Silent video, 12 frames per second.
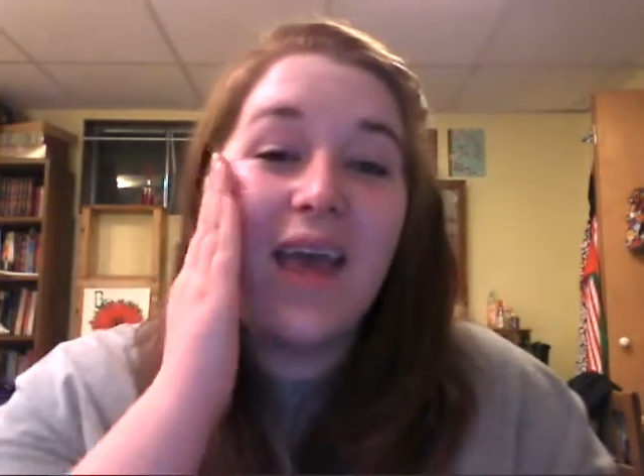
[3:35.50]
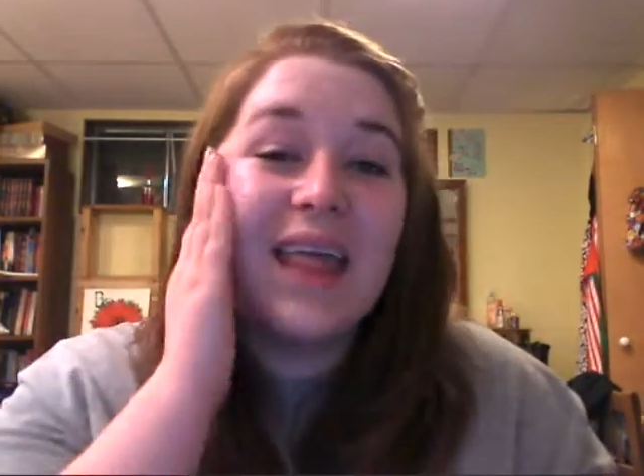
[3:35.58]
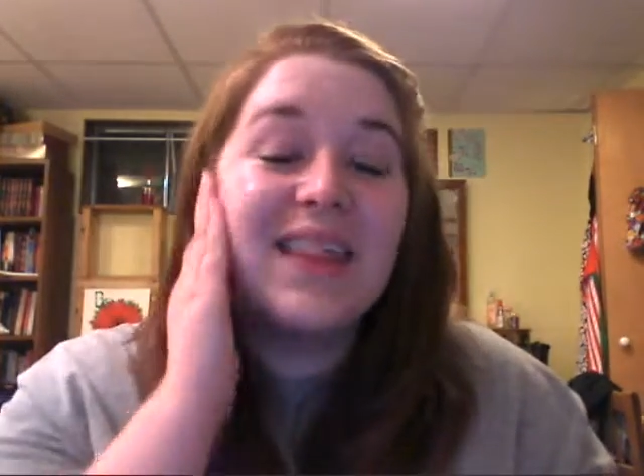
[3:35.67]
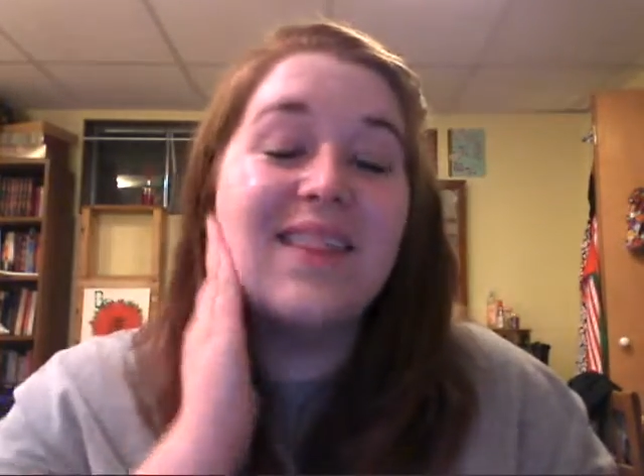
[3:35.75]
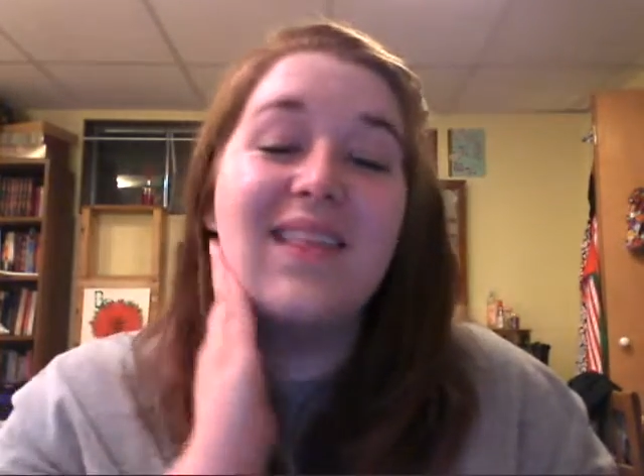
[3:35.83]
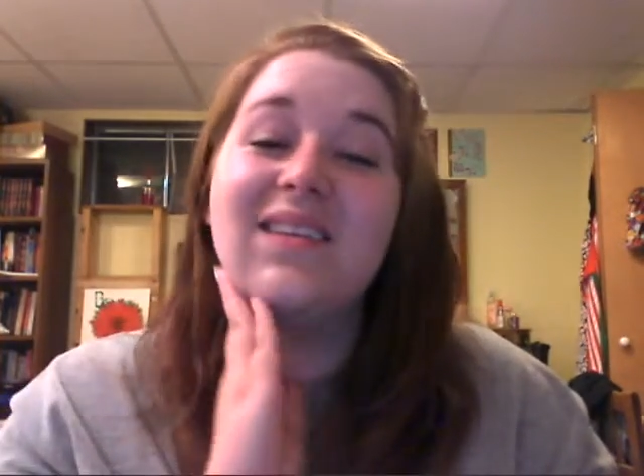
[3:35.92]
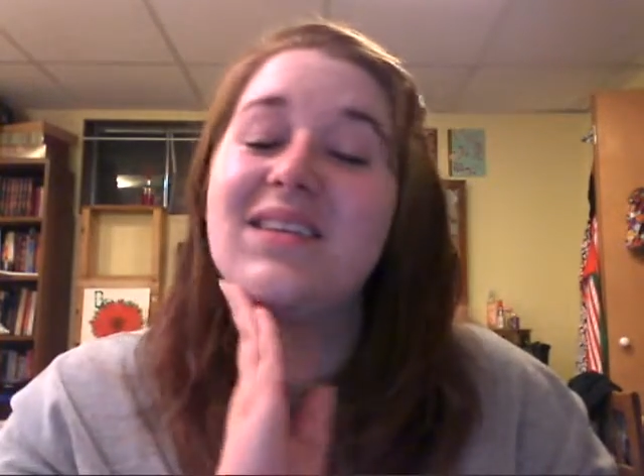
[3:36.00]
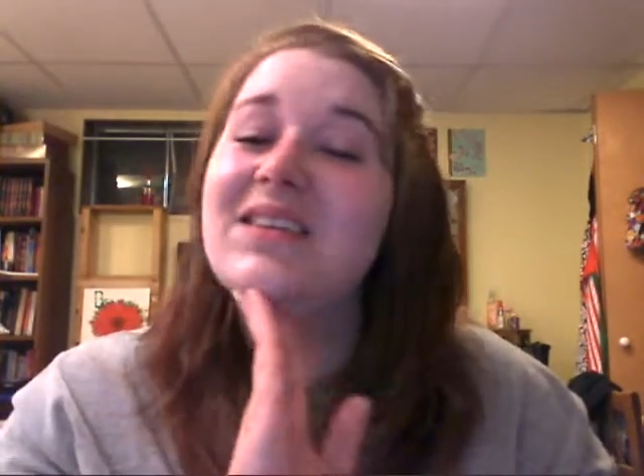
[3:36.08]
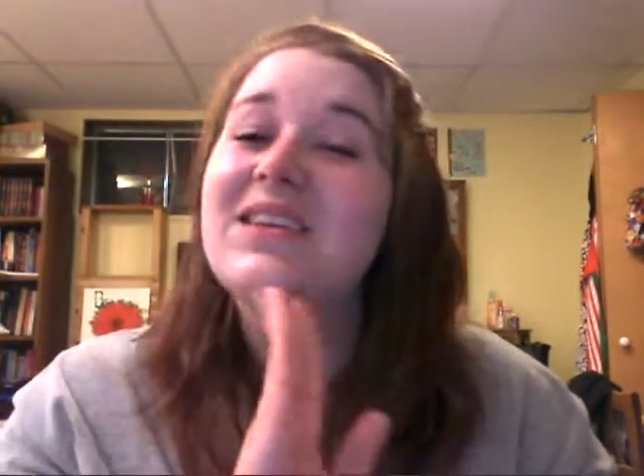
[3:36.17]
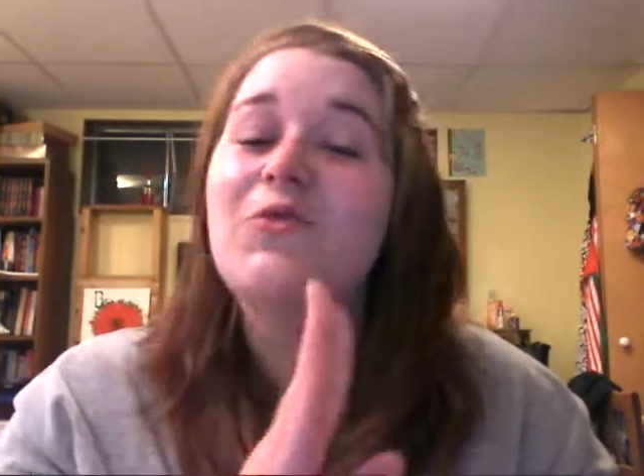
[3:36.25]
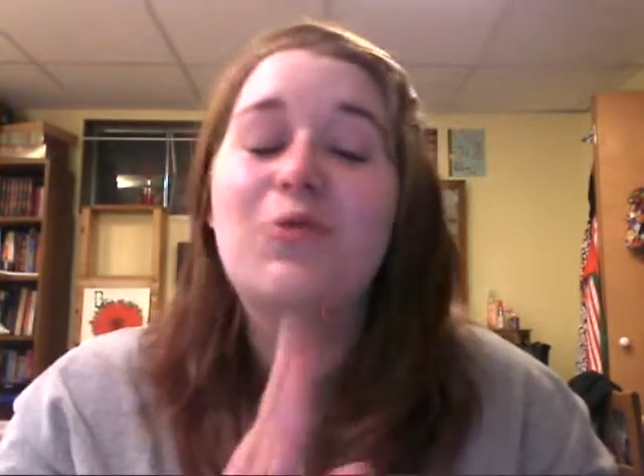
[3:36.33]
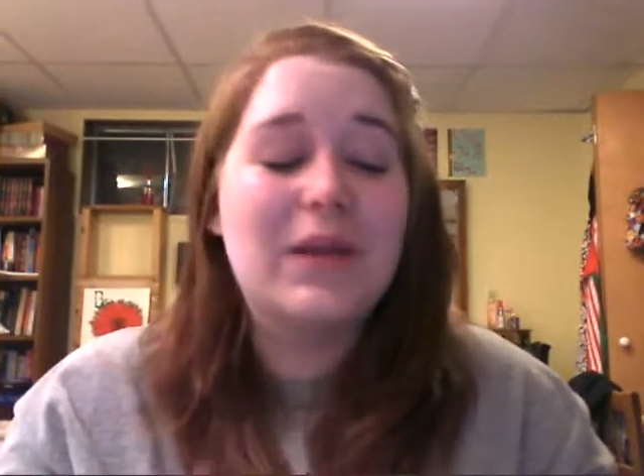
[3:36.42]
And this
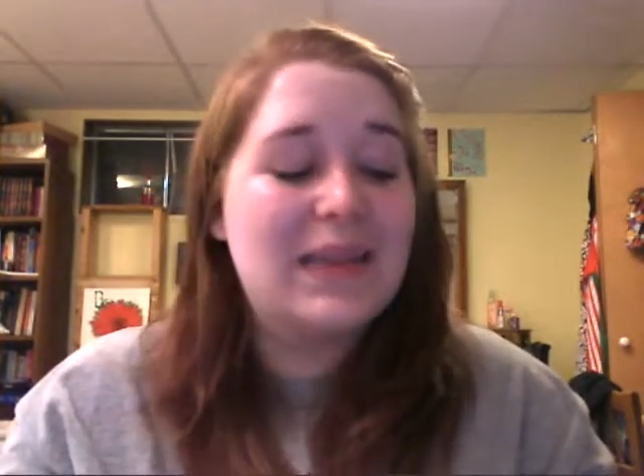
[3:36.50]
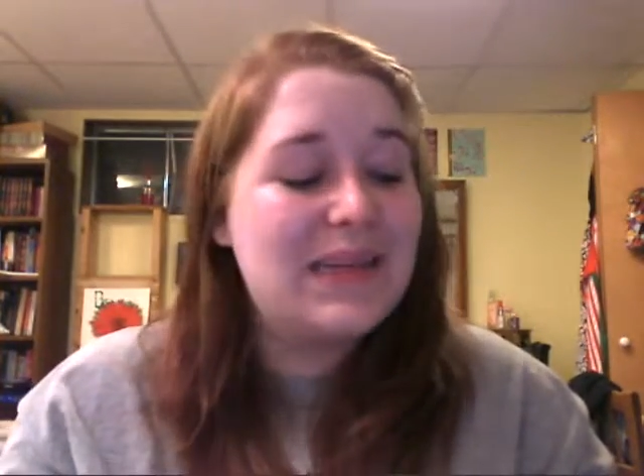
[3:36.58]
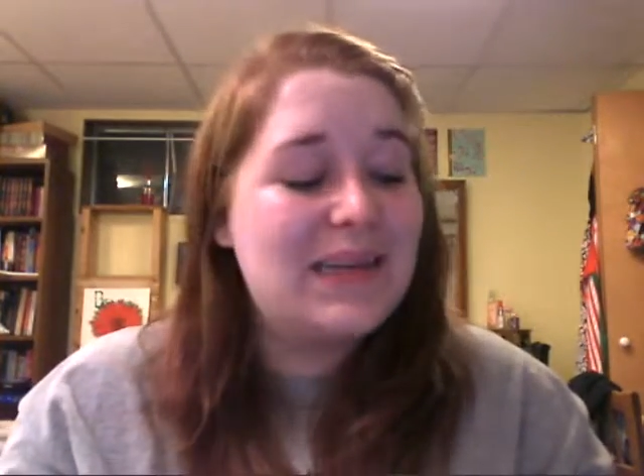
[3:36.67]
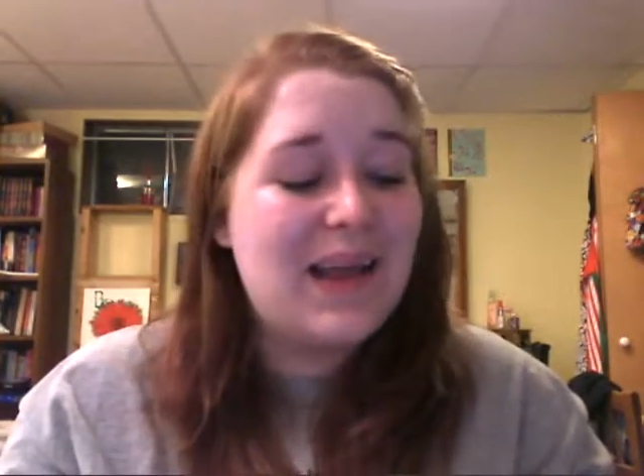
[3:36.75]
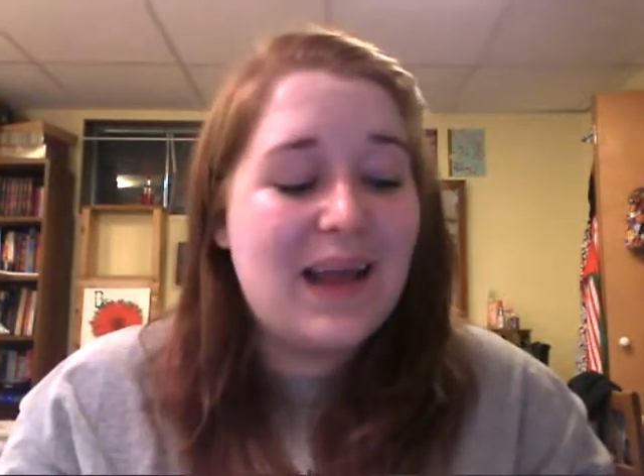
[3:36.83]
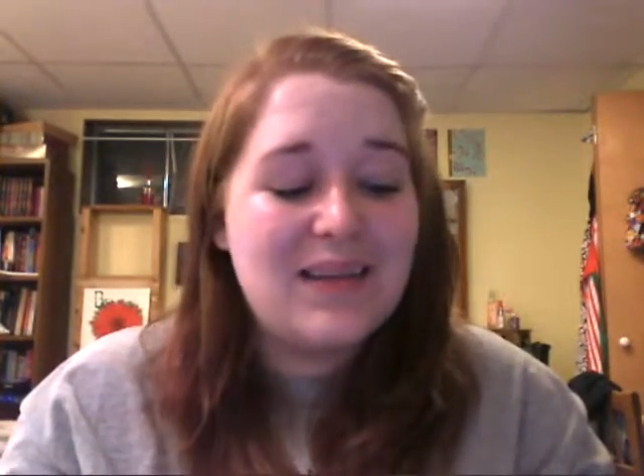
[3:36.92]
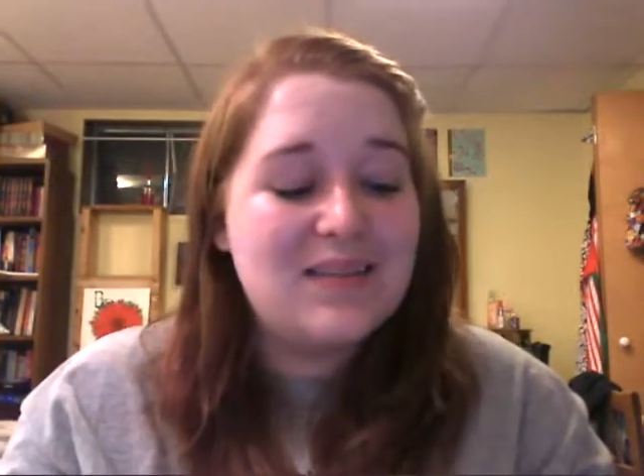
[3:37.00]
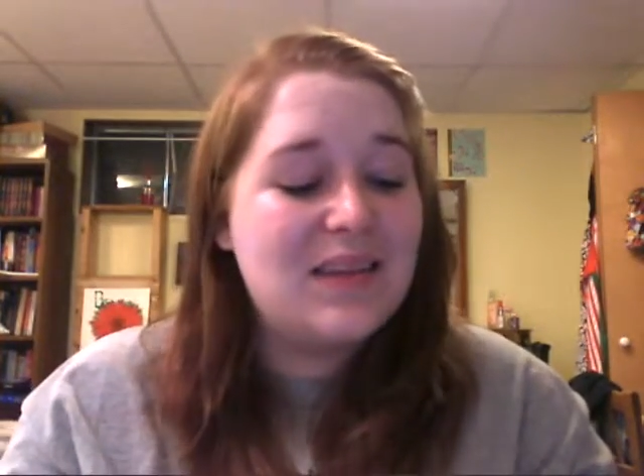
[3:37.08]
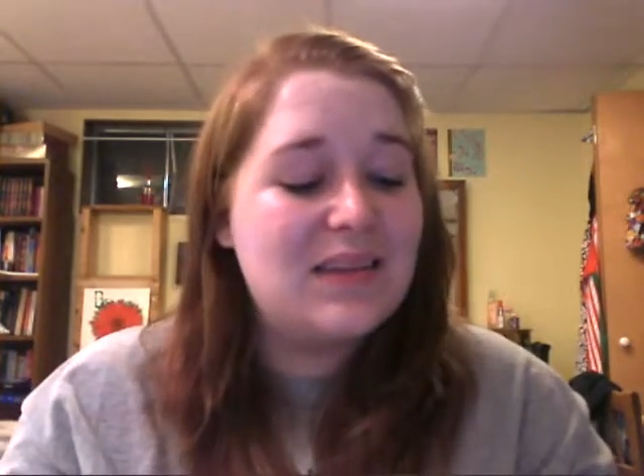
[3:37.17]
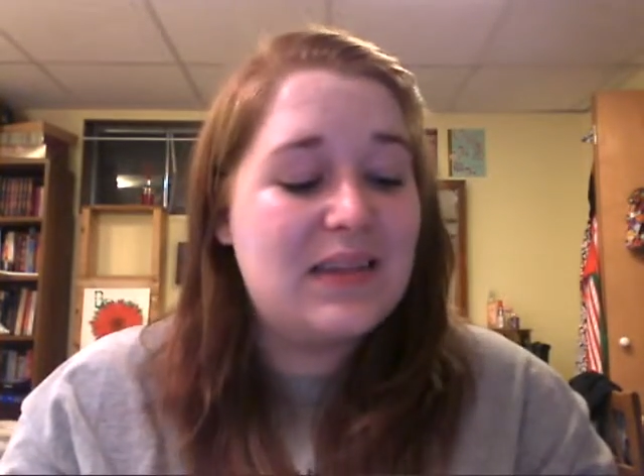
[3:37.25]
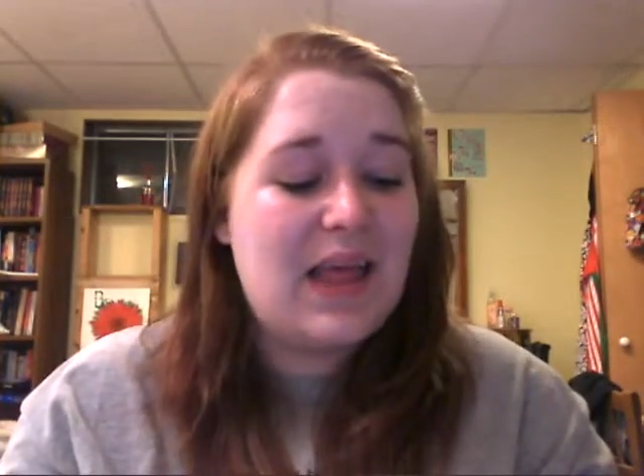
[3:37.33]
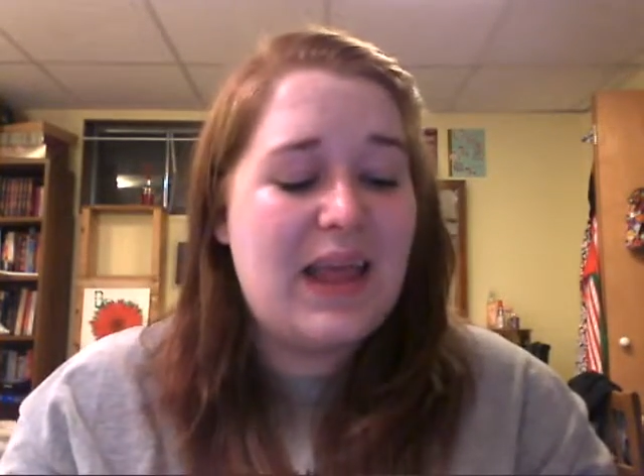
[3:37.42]
is really nice
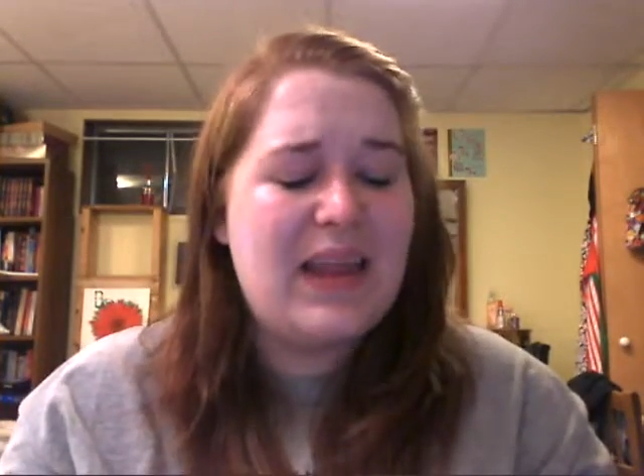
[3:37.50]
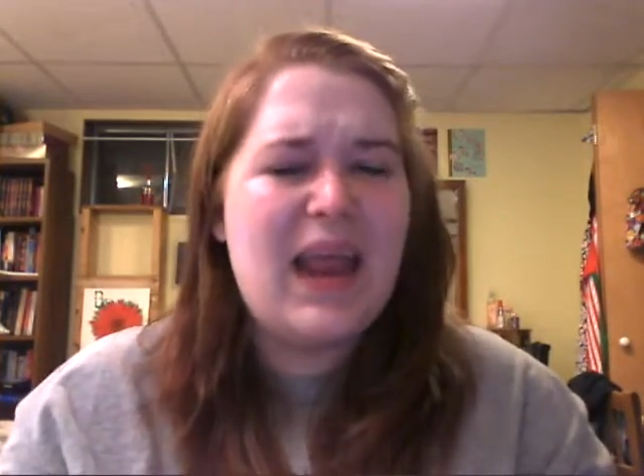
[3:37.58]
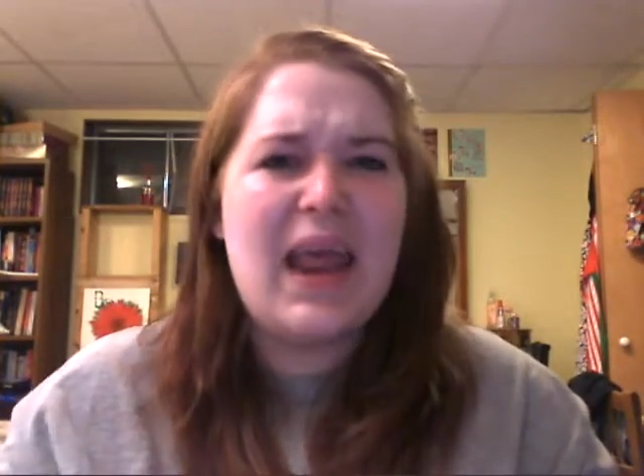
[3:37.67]
and light,